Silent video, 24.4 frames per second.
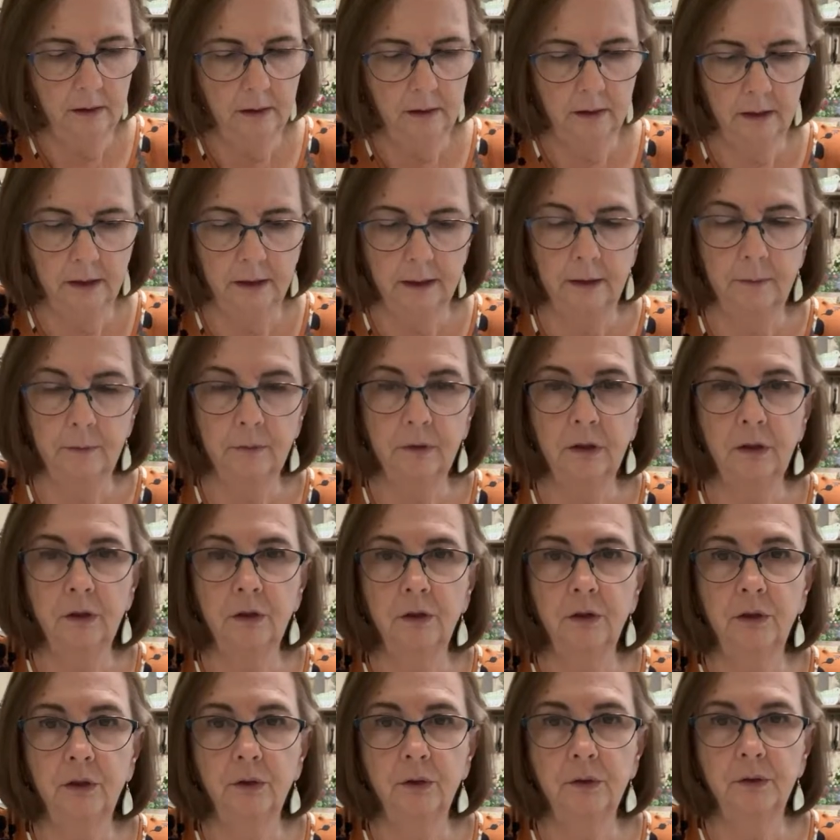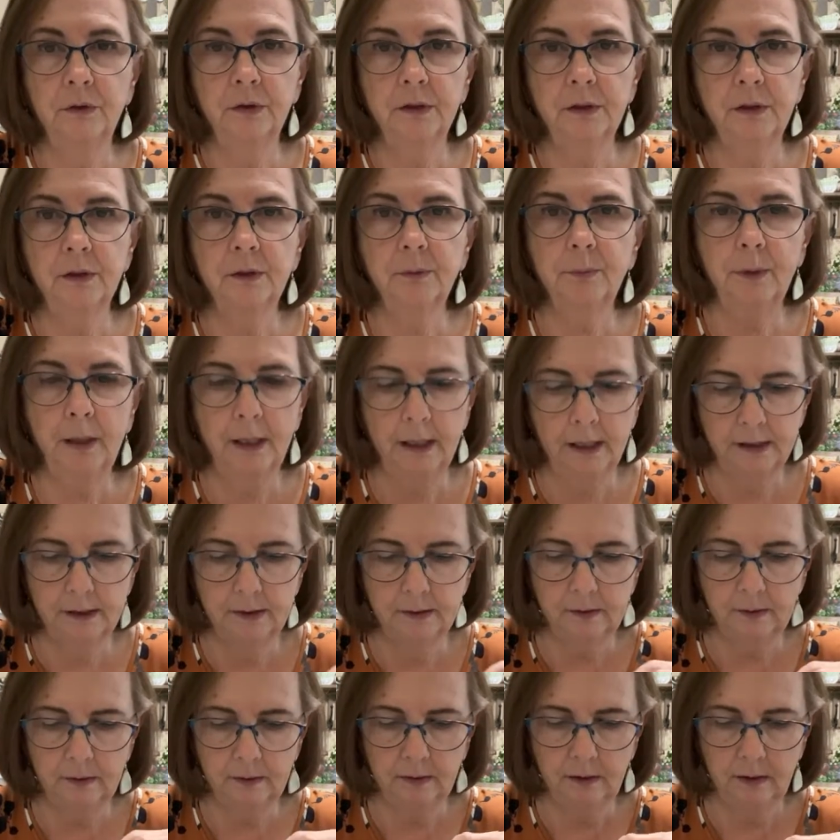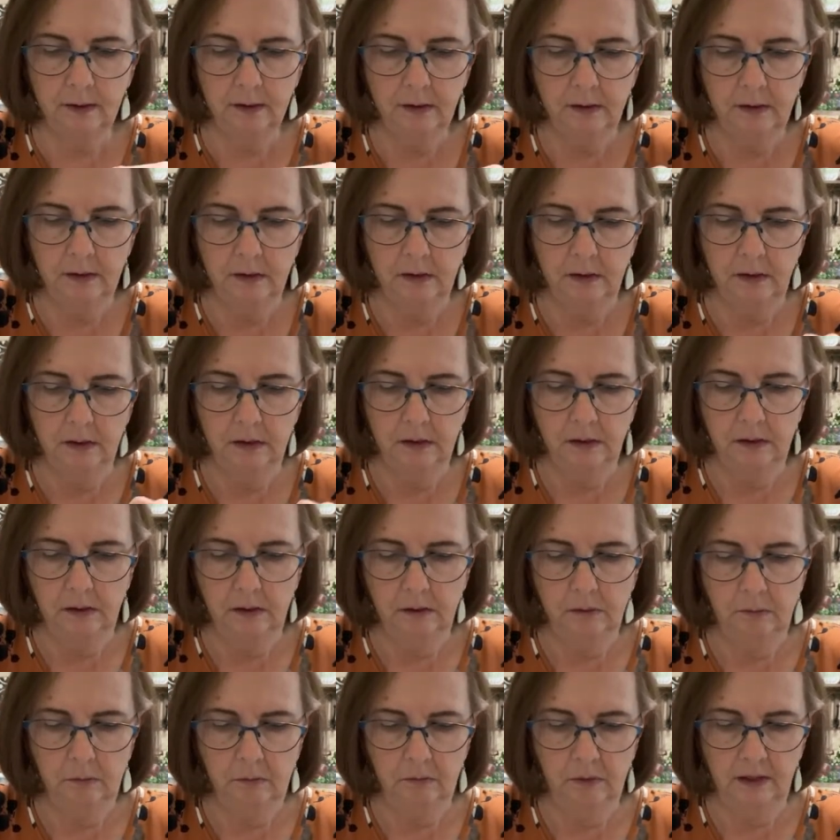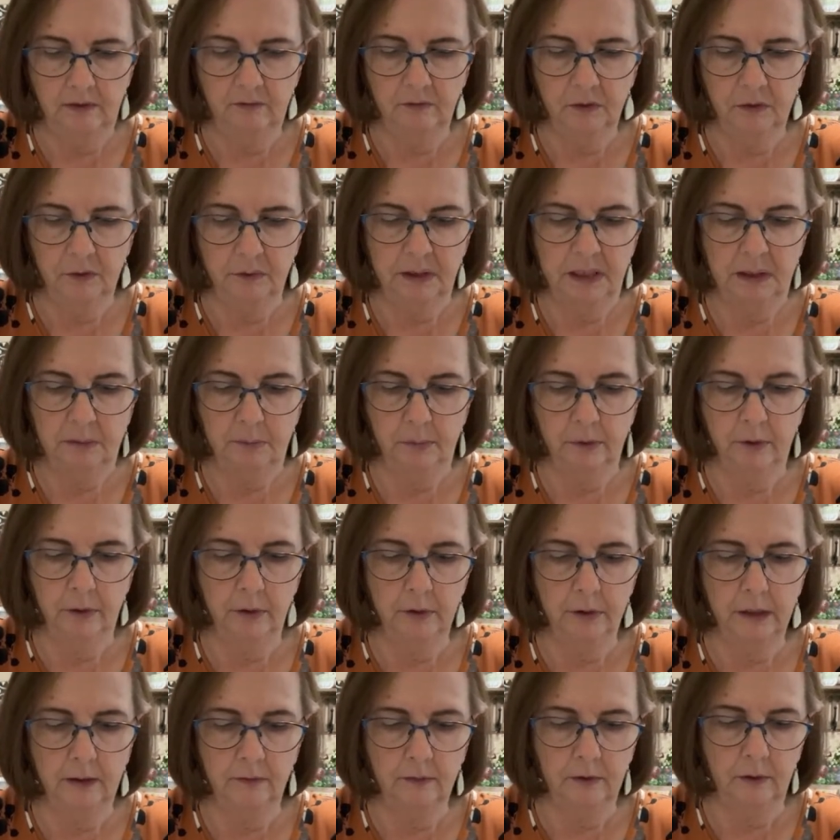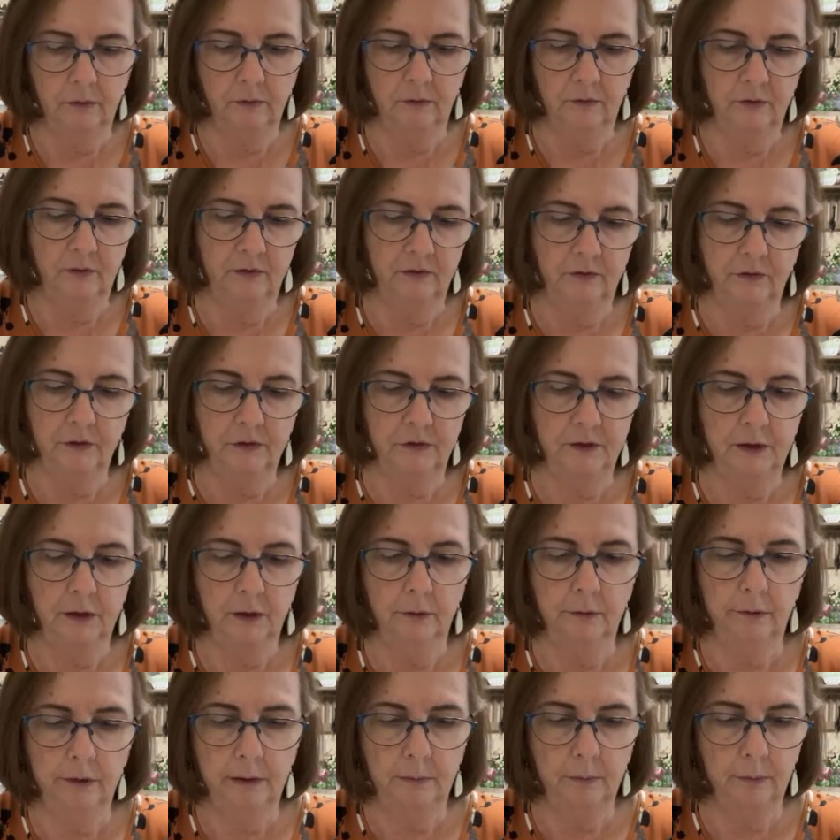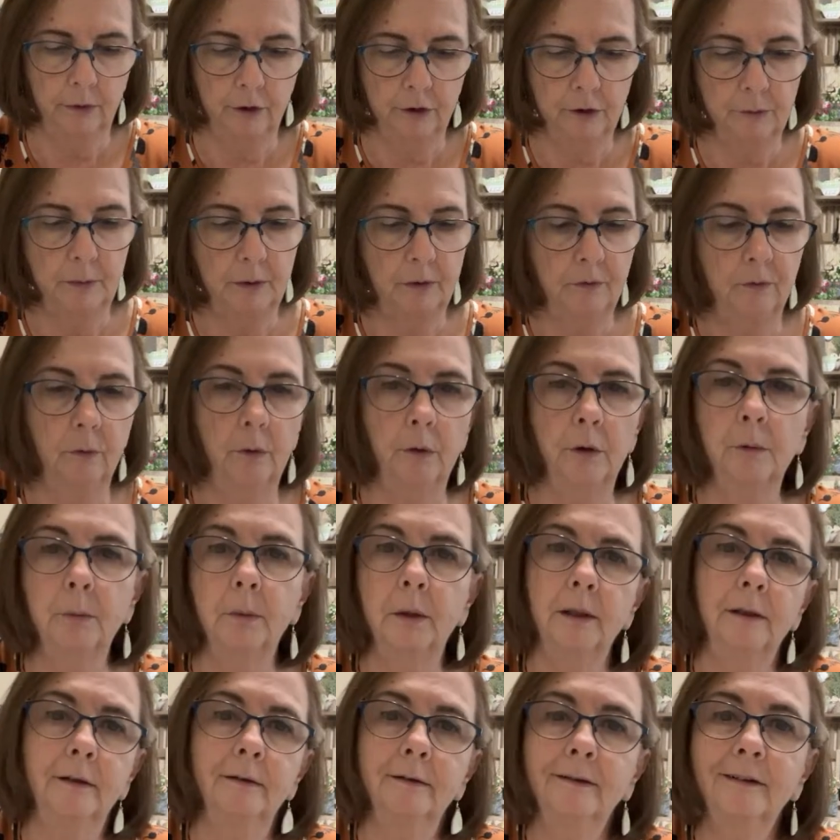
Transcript: And I'm going to use this paste. We'll have a green bird. I don't know if you've ever seen green birds before, but